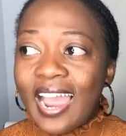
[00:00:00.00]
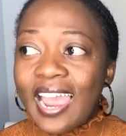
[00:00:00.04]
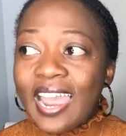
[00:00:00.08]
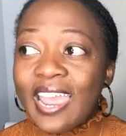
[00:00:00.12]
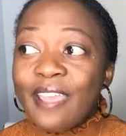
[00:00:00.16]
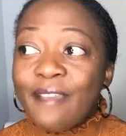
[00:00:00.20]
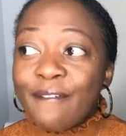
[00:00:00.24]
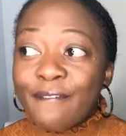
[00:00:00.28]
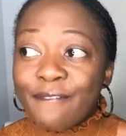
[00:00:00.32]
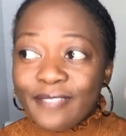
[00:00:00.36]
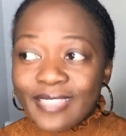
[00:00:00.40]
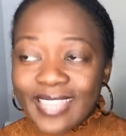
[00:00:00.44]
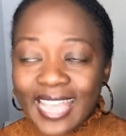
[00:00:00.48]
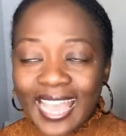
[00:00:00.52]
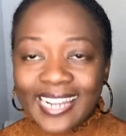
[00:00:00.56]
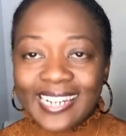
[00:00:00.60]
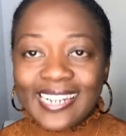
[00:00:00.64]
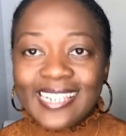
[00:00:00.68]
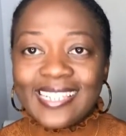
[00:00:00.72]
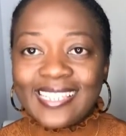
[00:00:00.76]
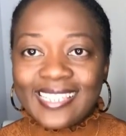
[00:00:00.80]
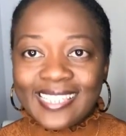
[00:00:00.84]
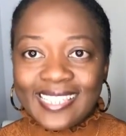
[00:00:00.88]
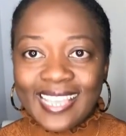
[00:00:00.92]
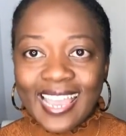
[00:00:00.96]
if that
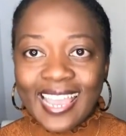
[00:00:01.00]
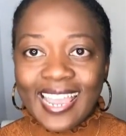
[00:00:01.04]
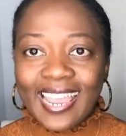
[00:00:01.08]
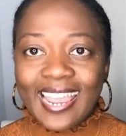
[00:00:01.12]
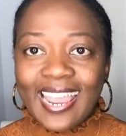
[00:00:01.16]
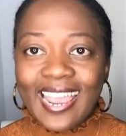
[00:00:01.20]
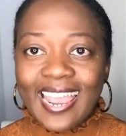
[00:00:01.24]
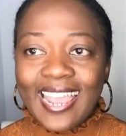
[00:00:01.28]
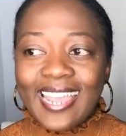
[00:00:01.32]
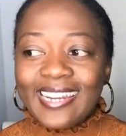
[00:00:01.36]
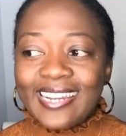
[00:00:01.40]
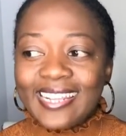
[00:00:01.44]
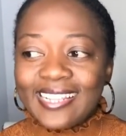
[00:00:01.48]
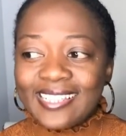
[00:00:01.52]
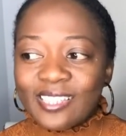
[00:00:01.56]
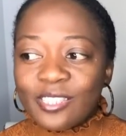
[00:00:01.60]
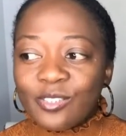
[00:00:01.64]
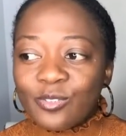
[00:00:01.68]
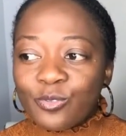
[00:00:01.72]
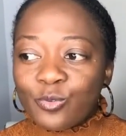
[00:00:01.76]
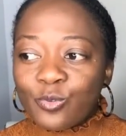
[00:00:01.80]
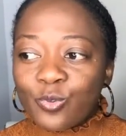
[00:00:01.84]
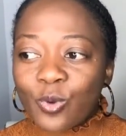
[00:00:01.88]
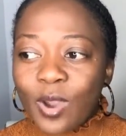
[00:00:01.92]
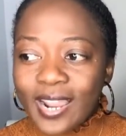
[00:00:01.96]
is there and it's
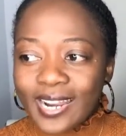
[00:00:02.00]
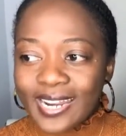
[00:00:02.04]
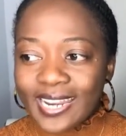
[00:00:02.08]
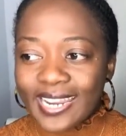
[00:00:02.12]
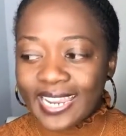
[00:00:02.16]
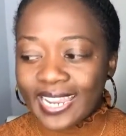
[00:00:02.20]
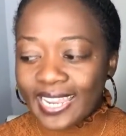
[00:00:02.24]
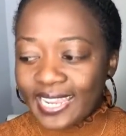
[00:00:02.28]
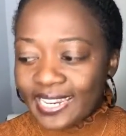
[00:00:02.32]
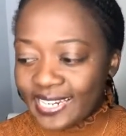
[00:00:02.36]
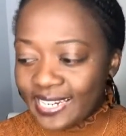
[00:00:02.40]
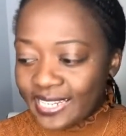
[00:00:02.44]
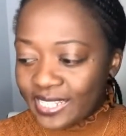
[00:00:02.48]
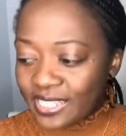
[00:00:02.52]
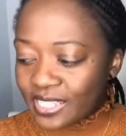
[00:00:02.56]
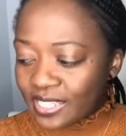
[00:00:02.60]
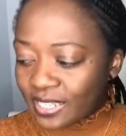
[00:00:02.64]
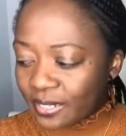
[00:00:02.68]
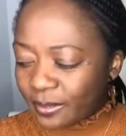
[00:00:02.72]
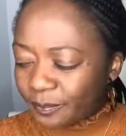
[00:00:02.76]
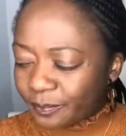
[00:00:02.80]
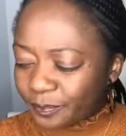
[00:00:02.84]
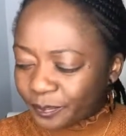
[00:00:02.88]
running and it's